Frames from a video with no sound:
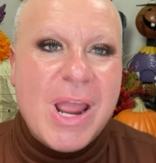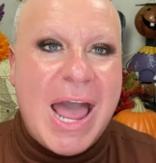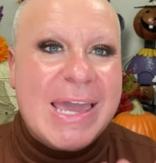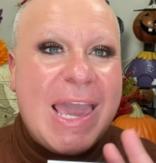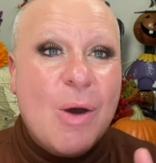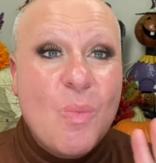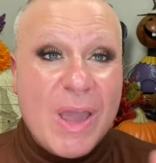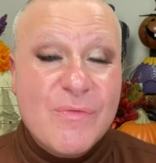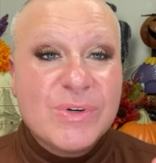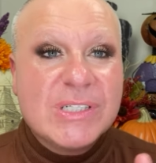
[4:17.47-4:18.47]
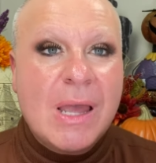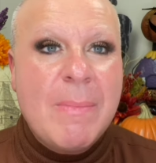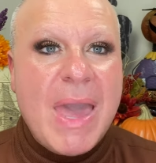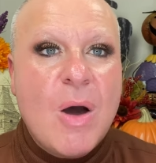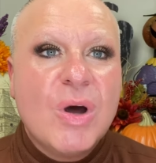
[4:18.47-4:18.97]
it. I can't wait for it to
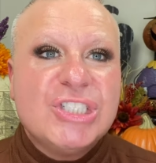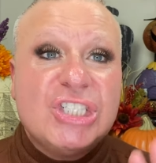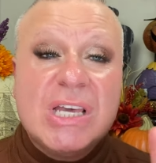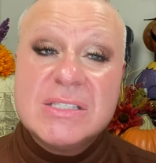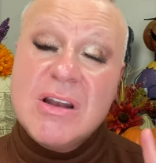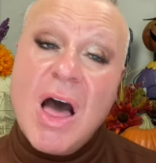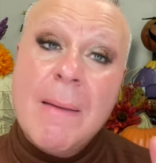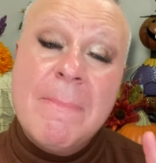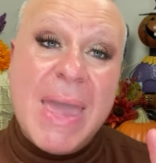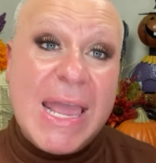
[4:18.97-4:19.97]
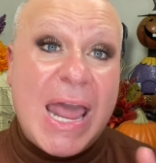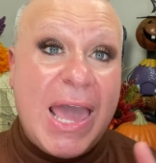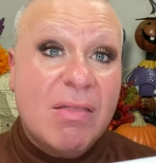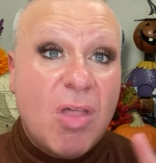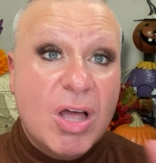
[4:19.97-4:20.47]
come out. She has not made
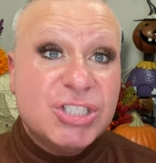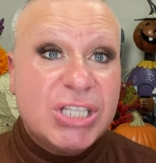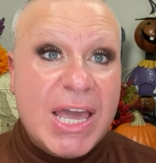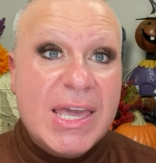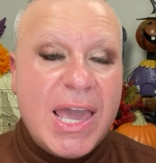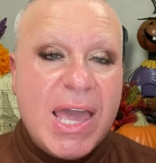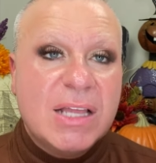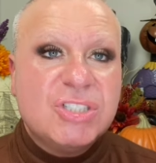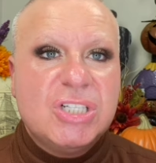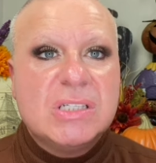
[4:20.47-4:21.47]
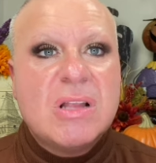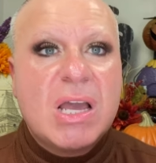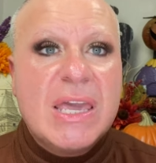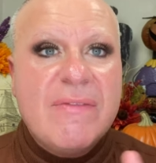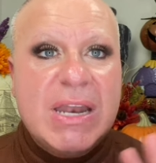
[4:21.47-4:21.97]
a launch date yet. She has
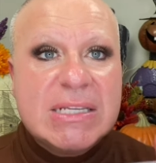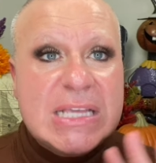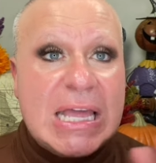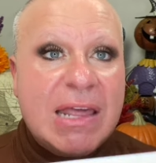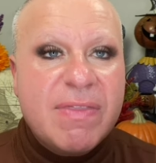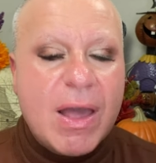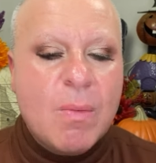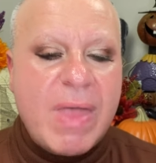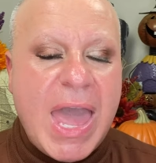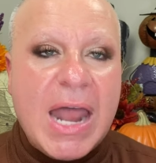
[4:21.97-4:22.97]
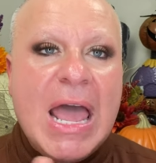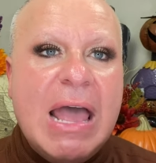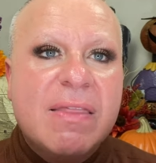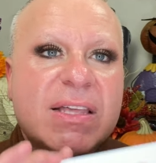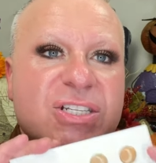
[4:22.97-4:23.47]
not given us anything on that.
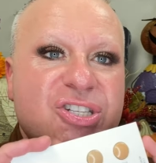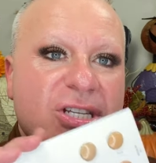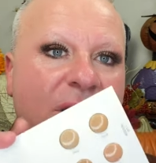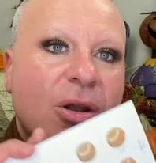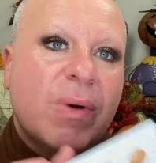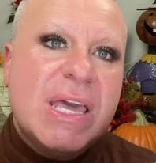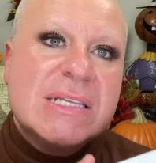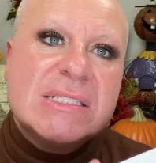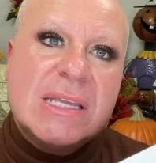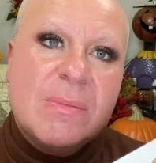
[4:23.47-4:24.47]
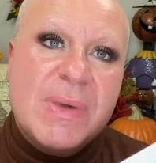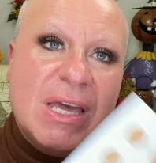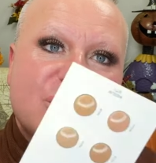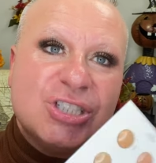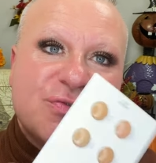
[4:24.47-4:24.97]
This is just a little hint sneak
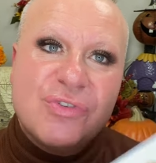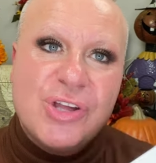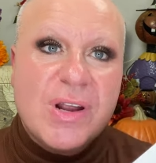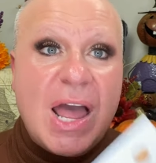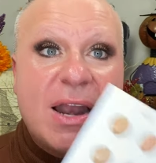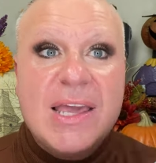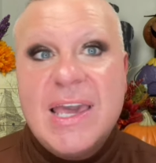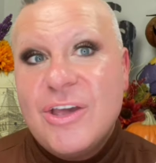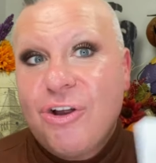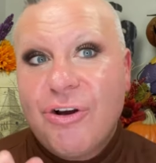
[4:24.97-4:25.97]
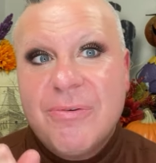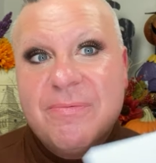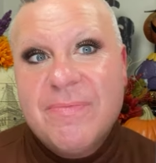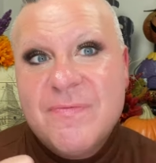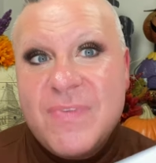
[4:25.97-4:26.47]
peek just for you to kind of get
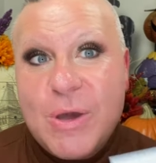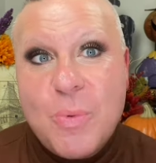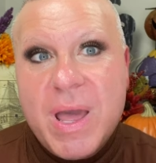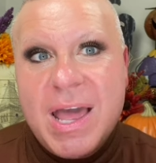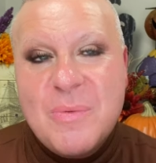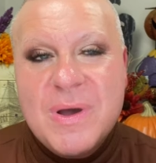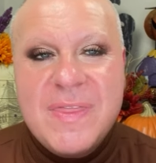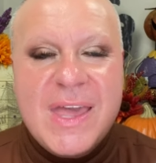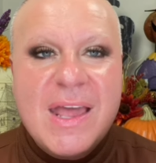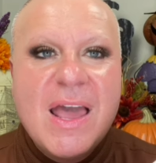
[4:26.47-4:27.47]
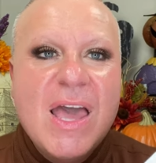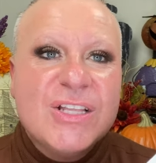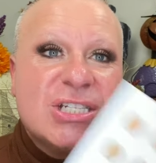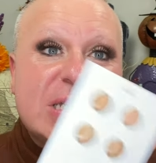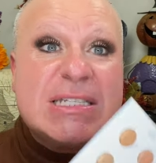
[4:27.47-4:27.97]
your feet wet with it
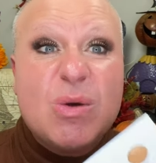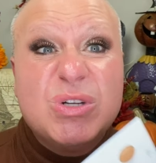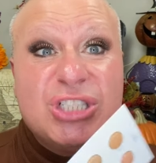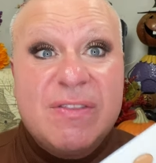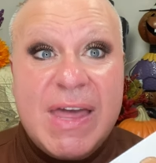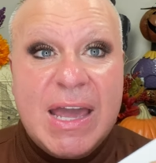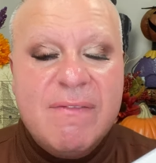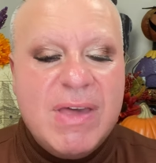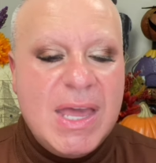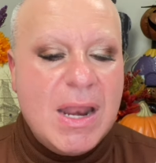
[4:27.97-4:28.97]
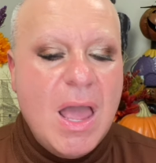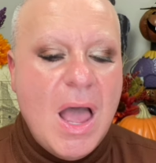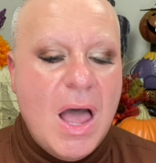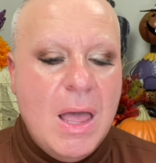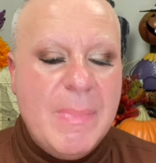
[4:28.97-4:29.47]
just to see what you think of it
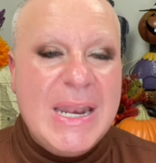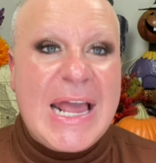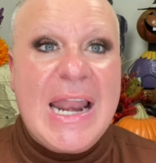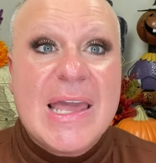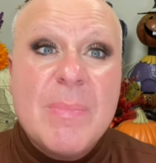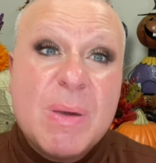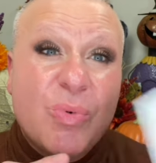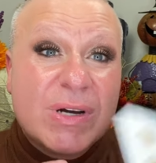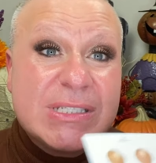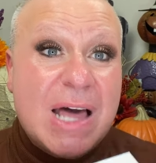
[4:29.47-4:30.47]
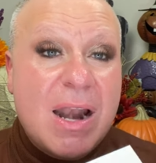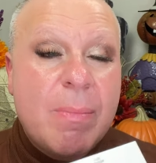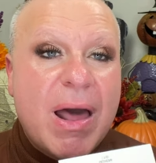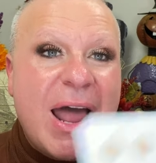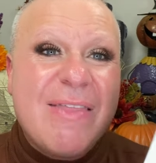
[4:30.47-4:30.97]
um, and to kind of get people excited
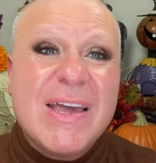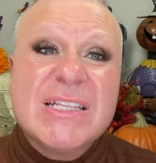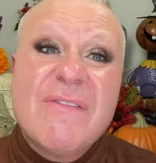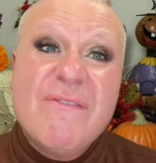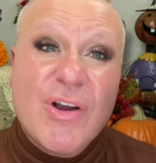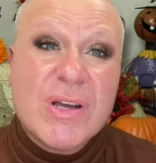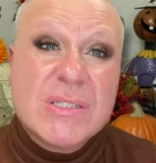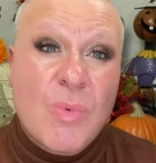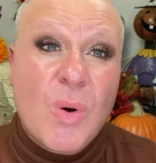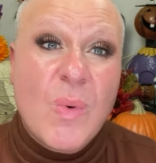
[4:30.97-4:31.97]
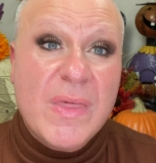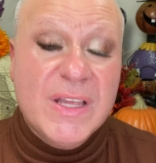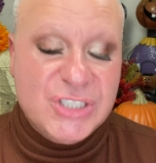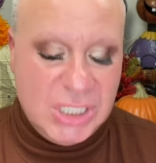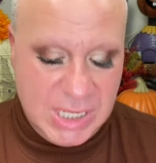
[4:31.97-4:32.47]
about it. I think it's a very smart way
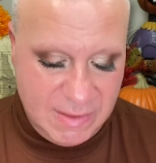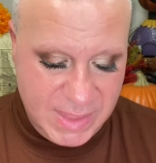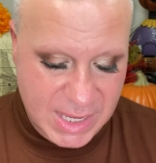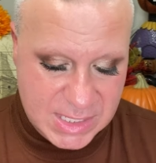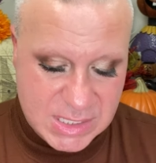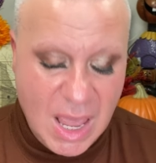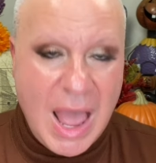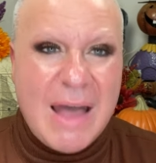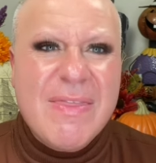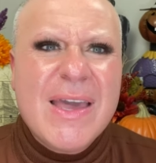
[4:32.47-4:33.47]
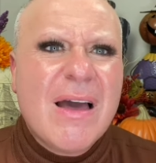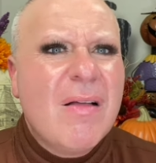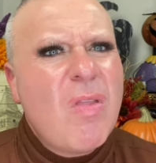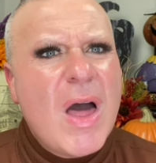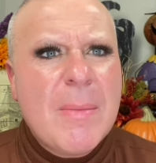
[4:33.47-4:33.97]
that she did this. I think
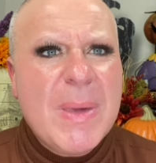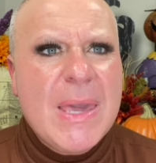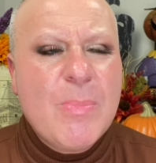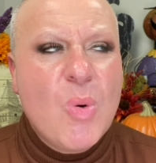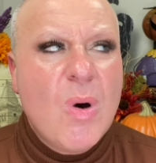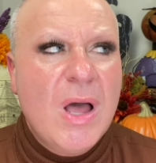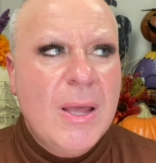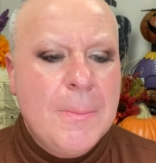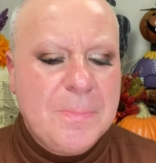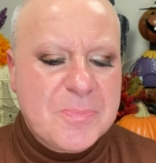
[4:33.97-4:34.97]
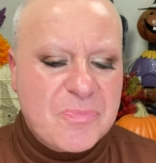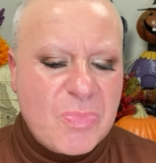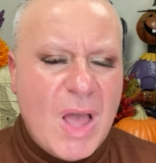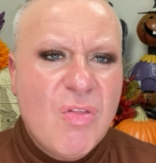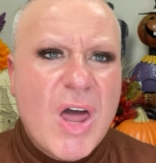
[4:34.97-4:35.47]
a lot of people, um,
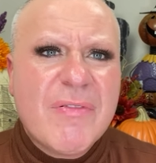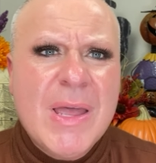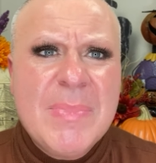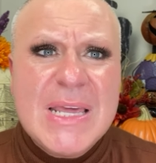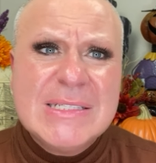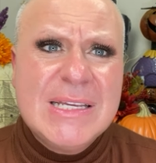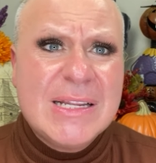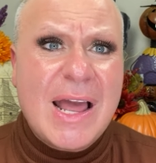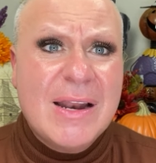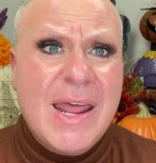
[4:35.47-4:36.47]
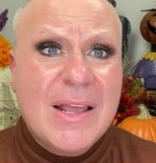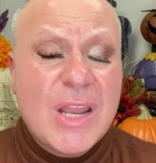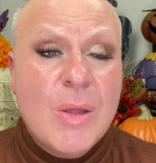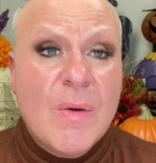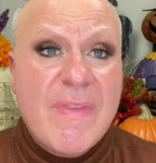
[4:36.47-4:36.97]
a lot of companies need to kind of take
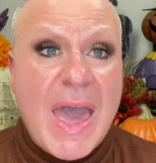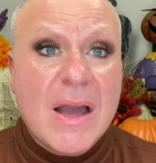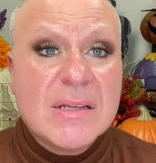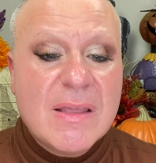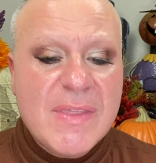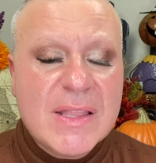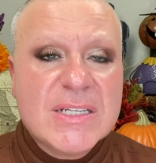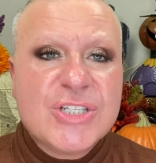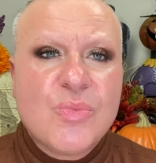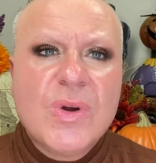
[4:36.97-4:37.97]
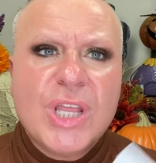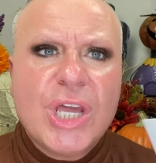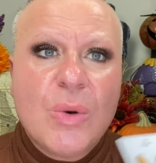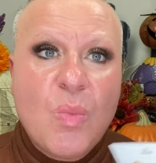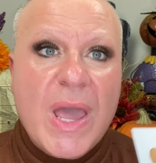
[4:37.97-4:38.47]
note of that because I think it's just a really
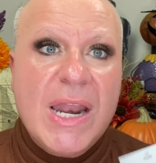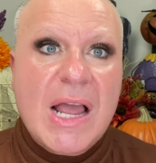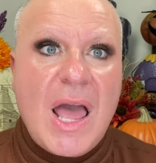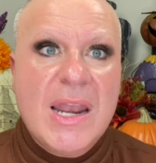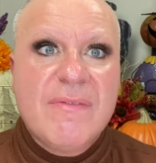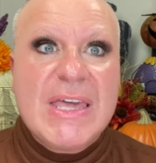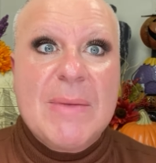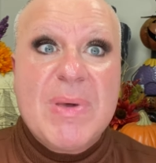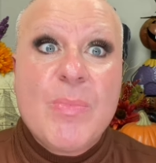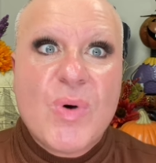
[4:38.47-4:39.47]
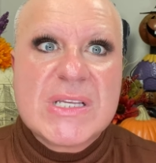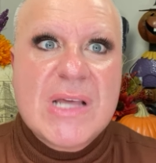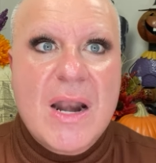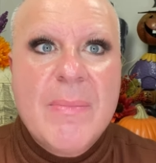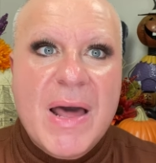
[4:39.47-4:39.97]
good way to kind of get people
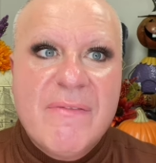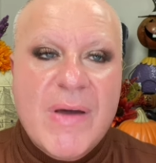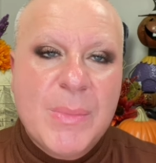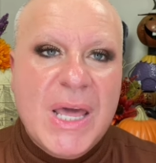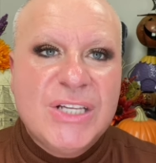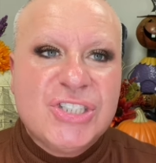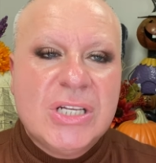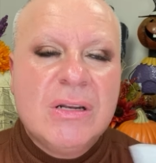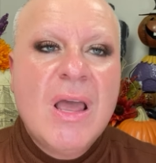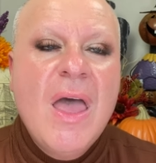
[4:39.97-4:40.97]
excited about a foundation.